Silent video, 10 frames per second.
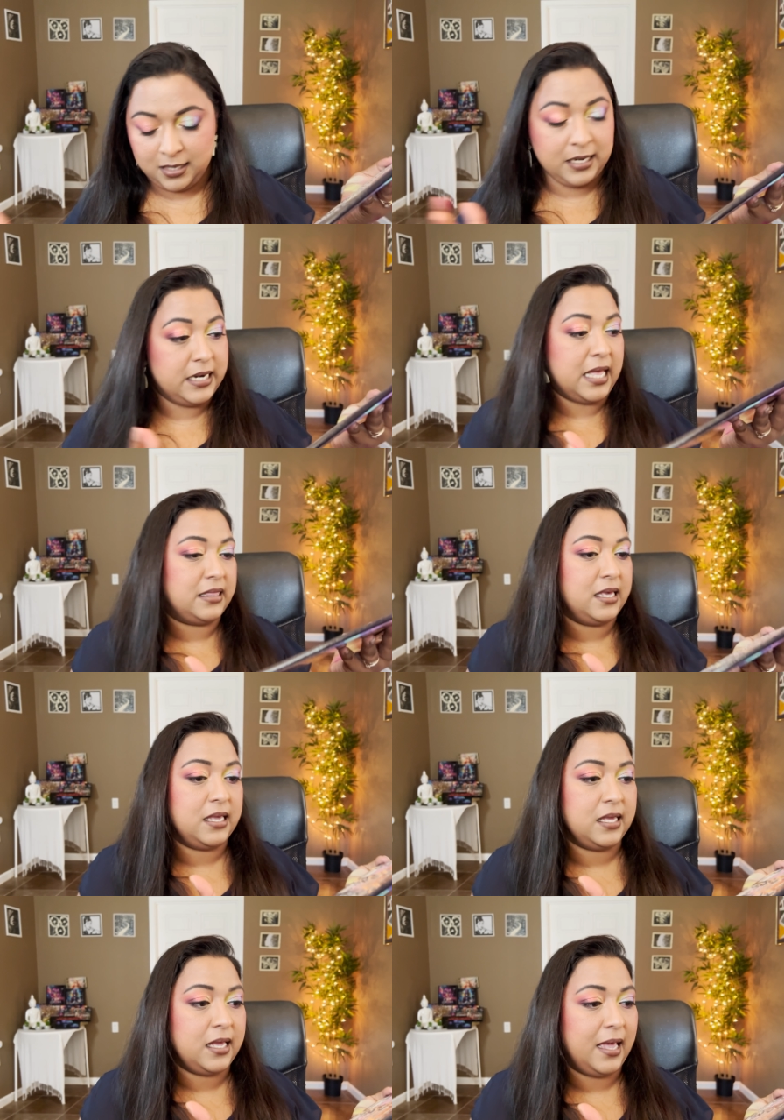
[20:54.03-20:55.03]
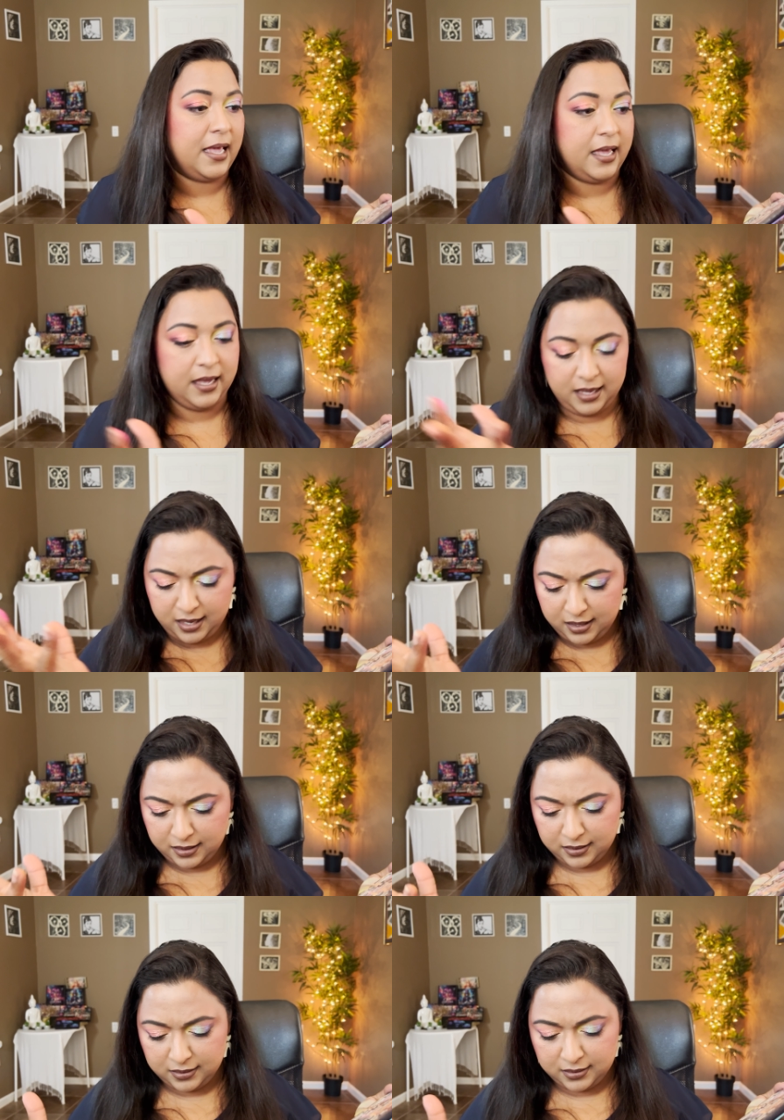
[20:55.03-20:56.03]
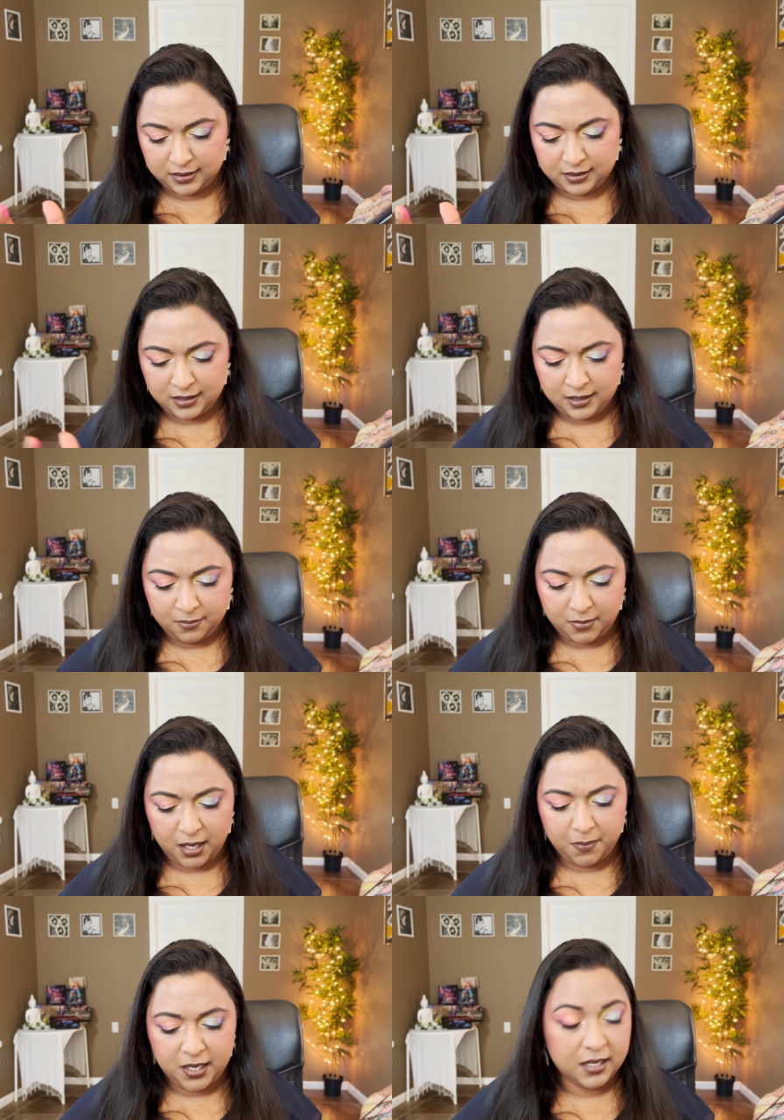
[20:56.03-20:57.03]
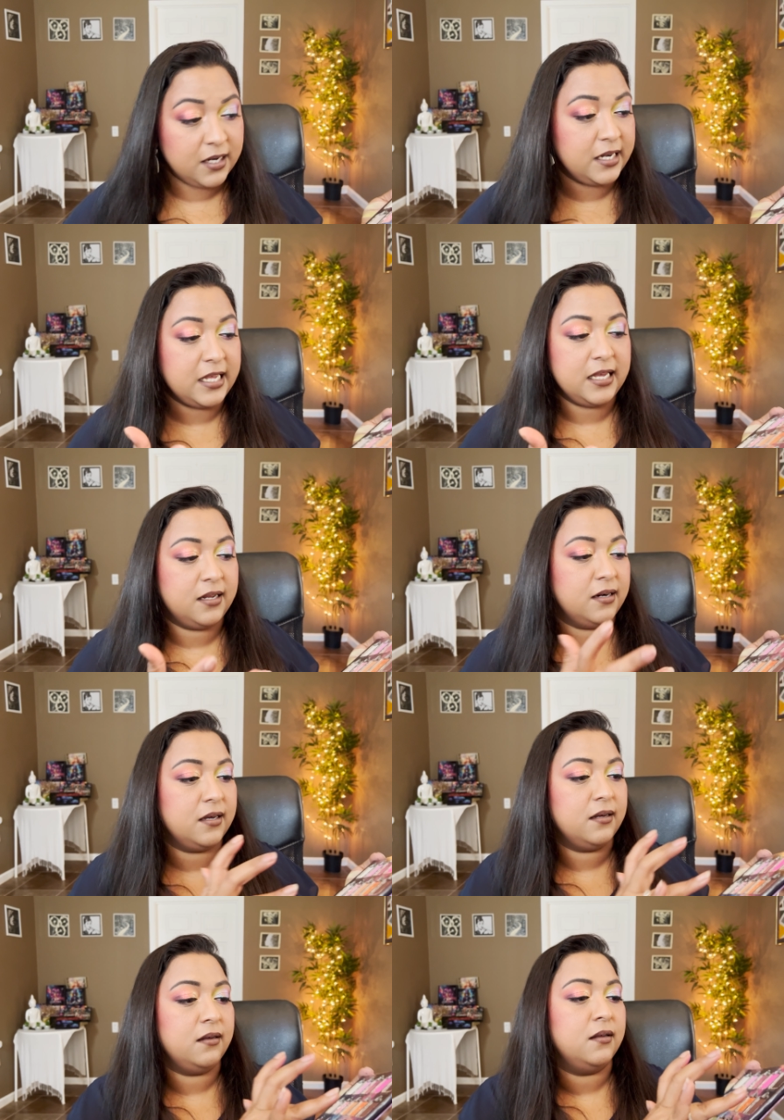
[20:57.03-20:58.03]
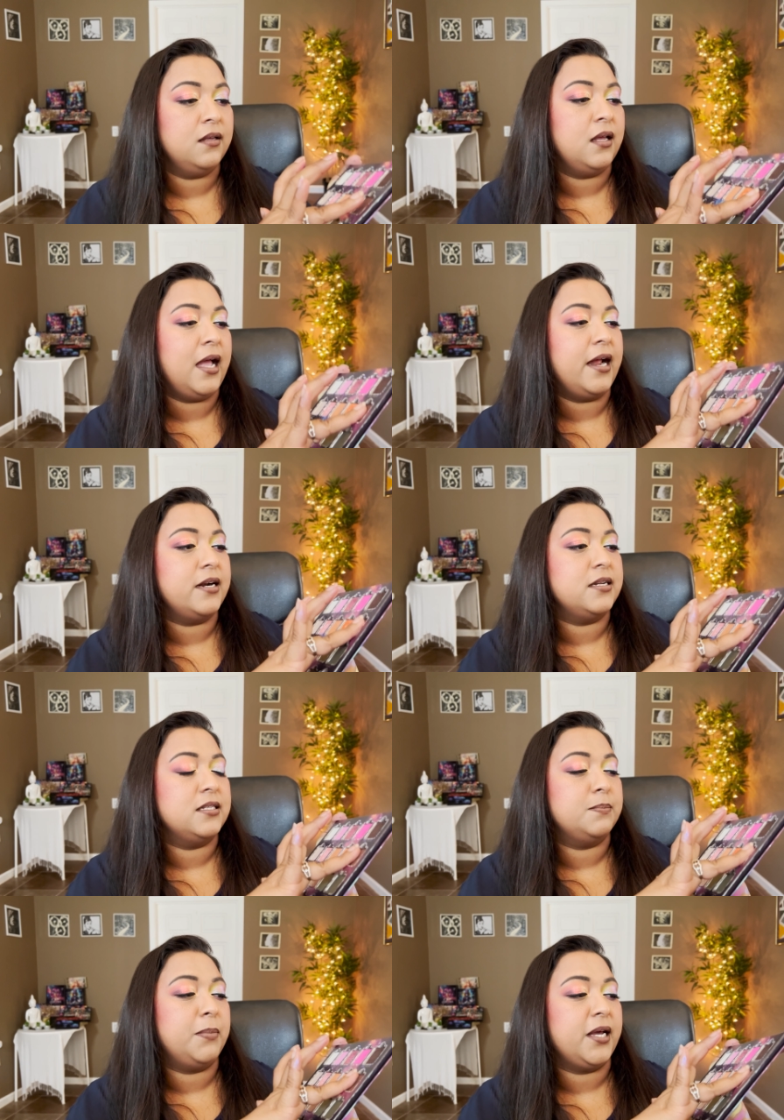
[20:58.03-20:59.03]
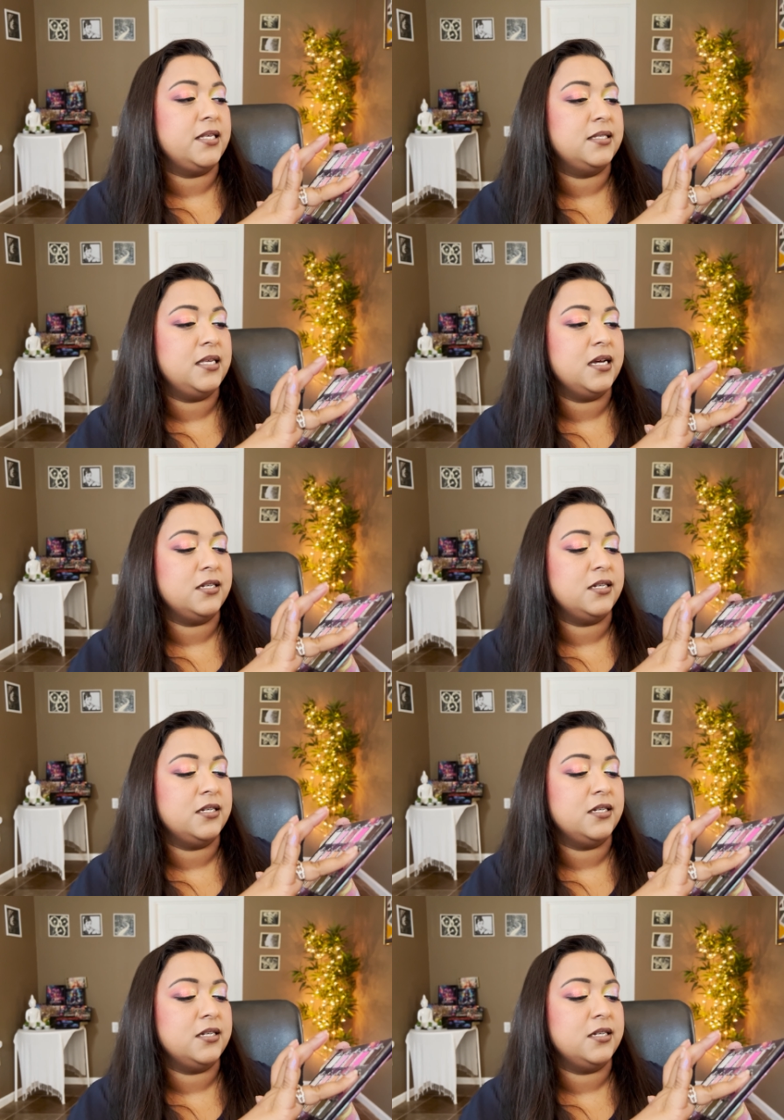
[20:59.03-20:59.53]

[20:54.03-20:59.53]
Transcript: Nothing else. Maybe Caligna and Spicy are